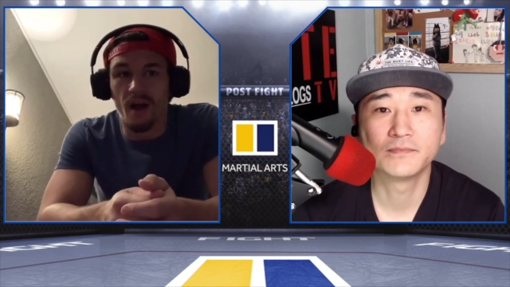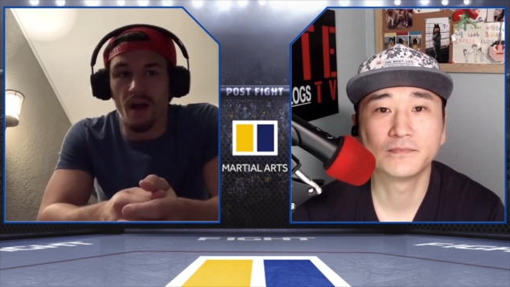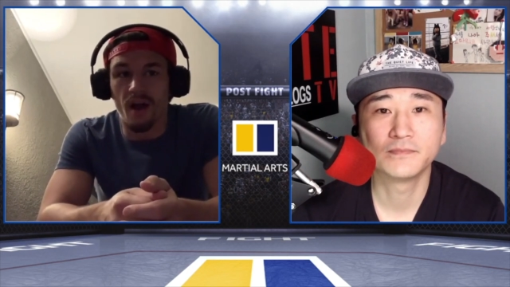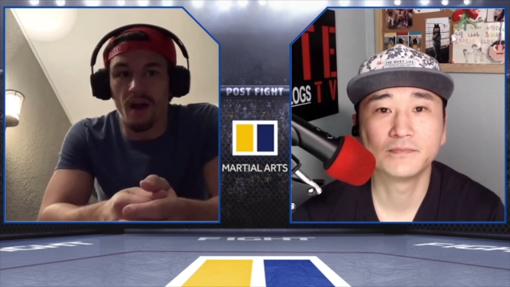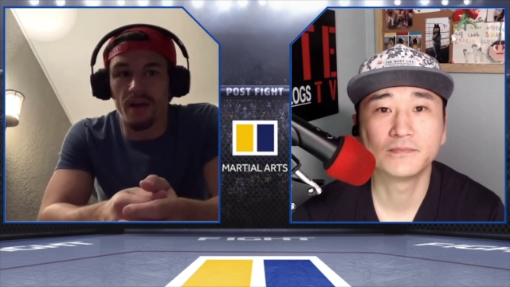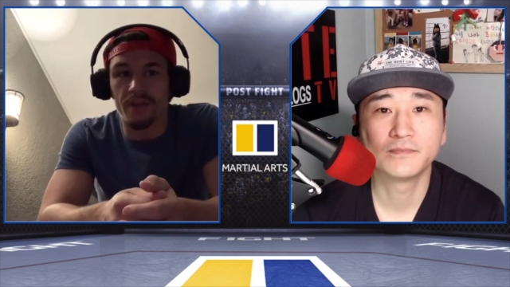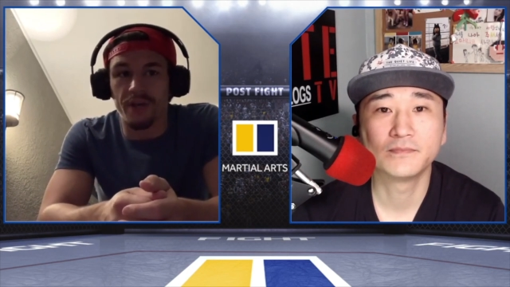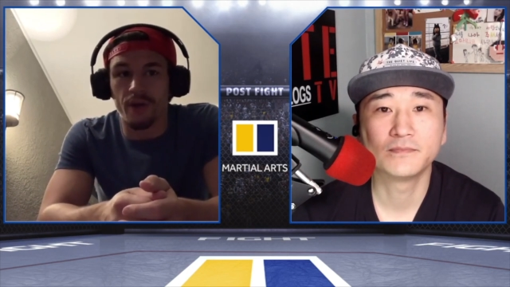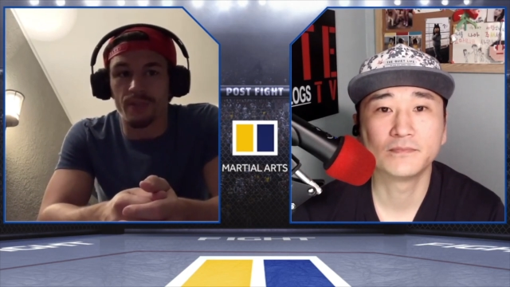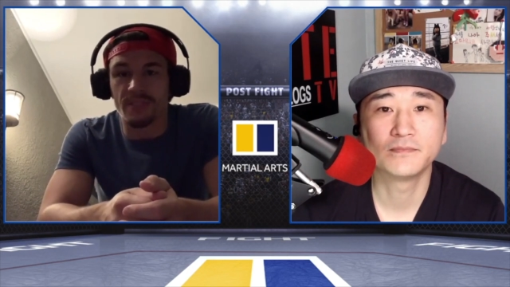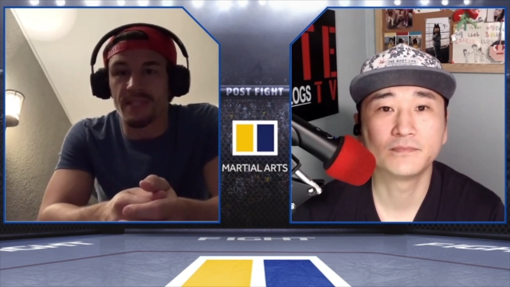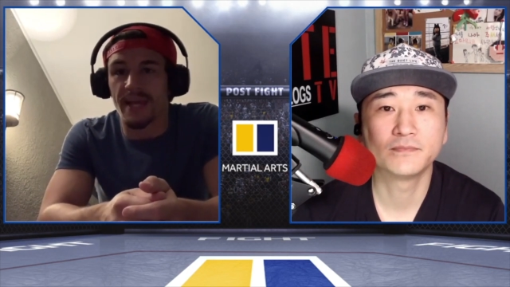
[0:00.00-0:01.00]
Speaker 1: Uh,
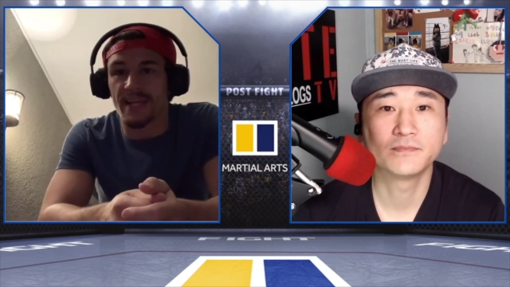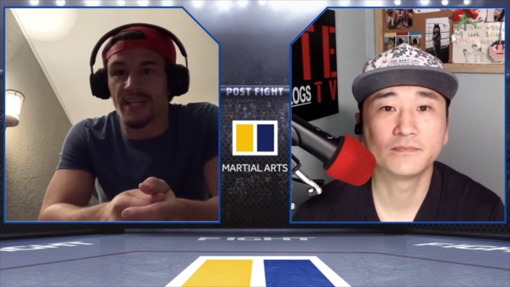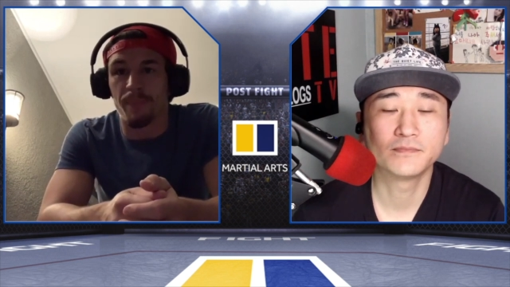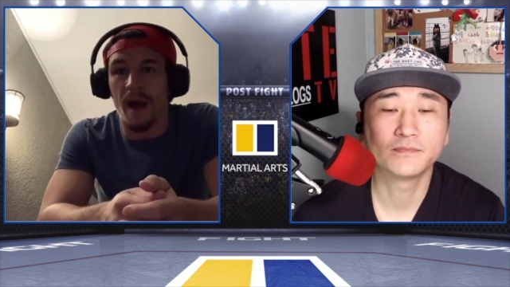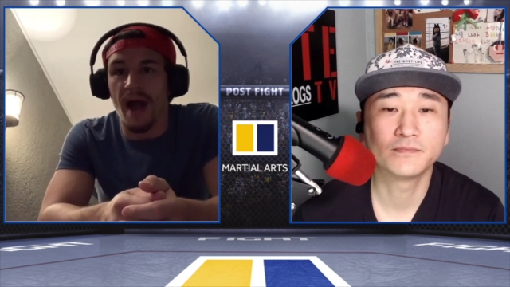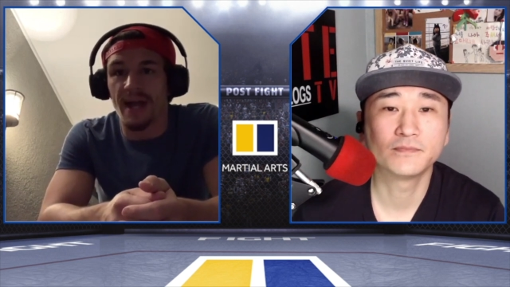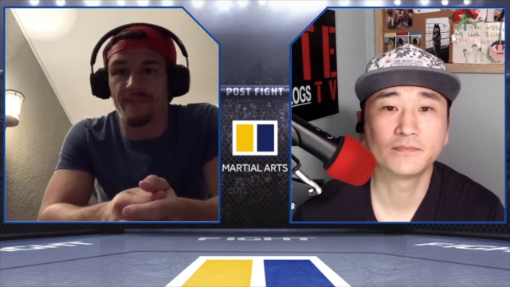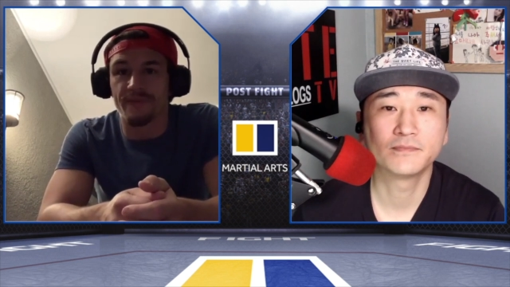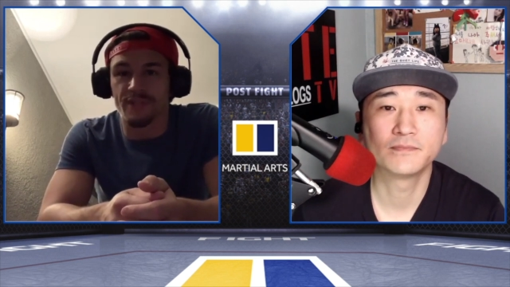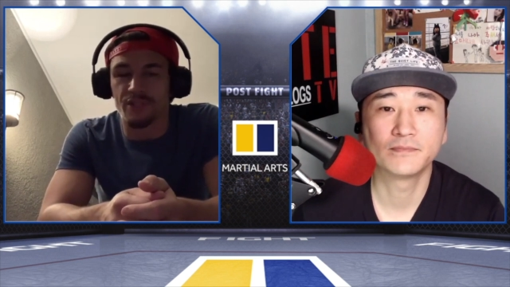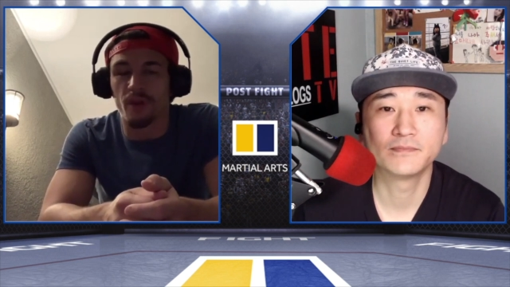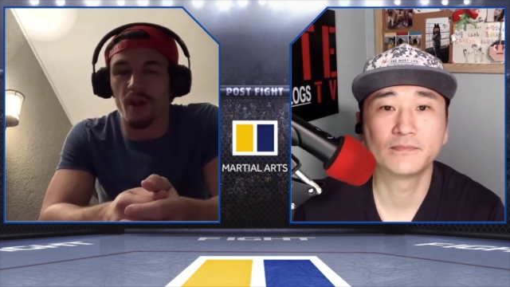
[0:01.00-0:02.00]
you know, staying in the
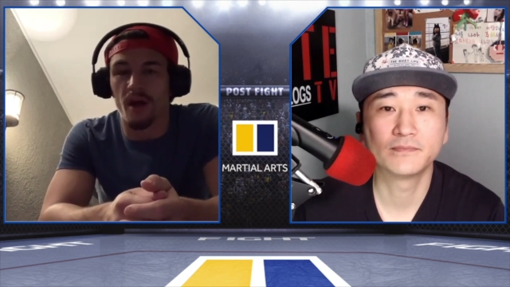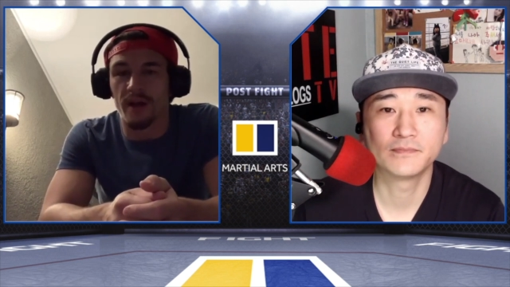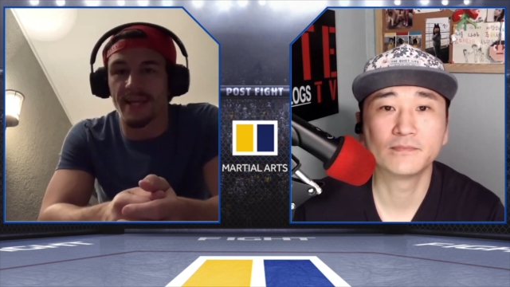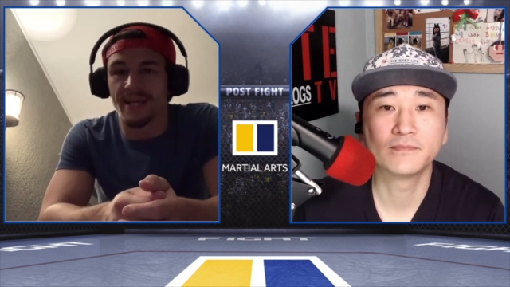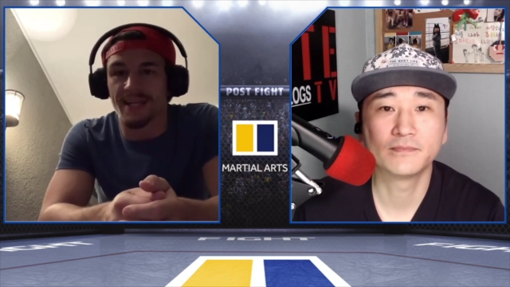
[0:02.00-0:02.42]
pocket for too long,